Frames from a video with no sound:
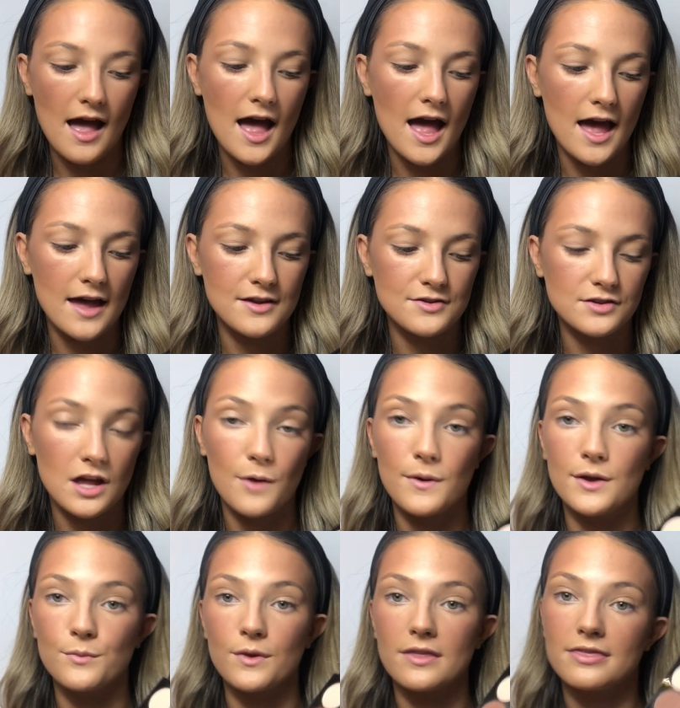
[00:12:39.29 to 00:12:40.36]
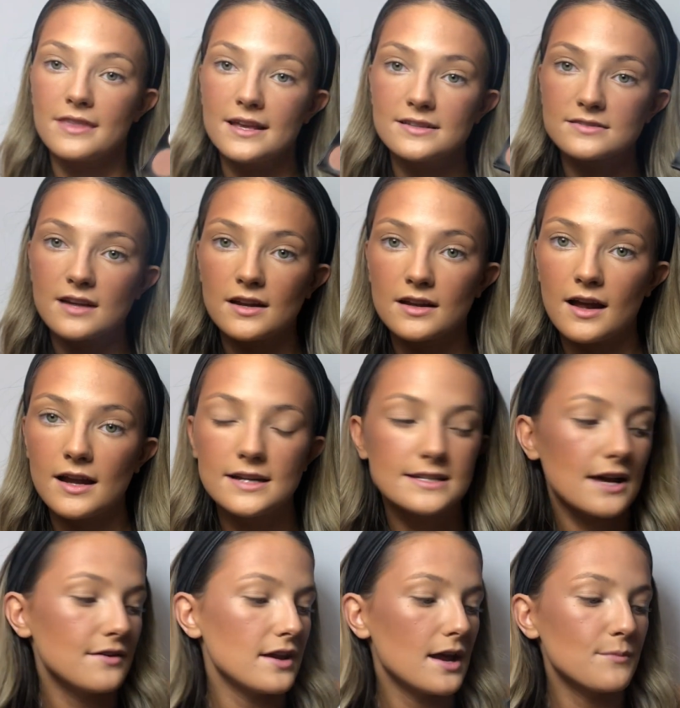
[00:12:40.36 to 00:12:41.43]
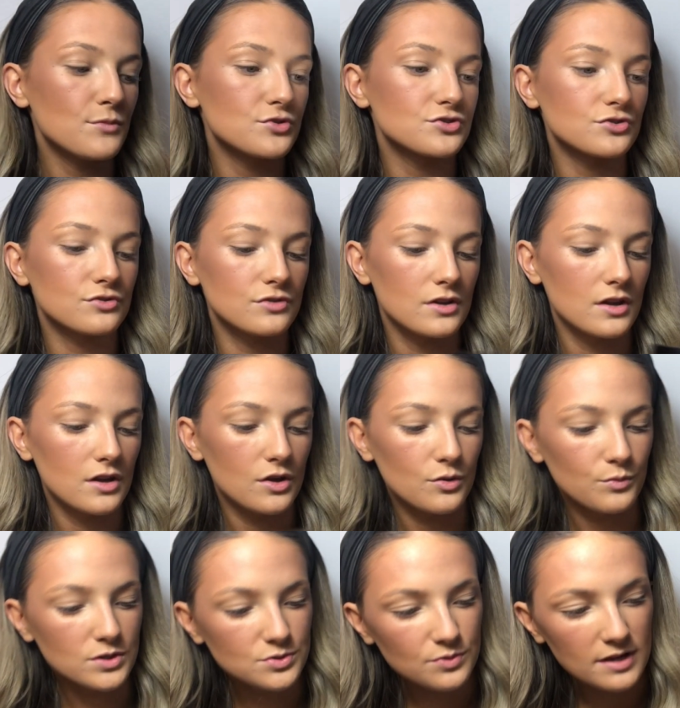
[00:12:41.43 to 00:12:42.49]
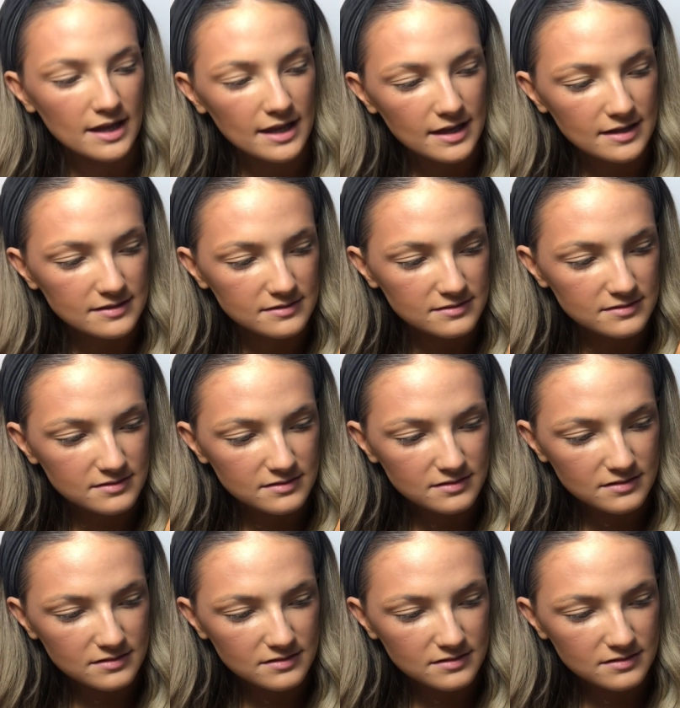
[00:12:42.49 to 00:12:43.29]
and go in with this kind of colour down here. I'm not sure which one it is.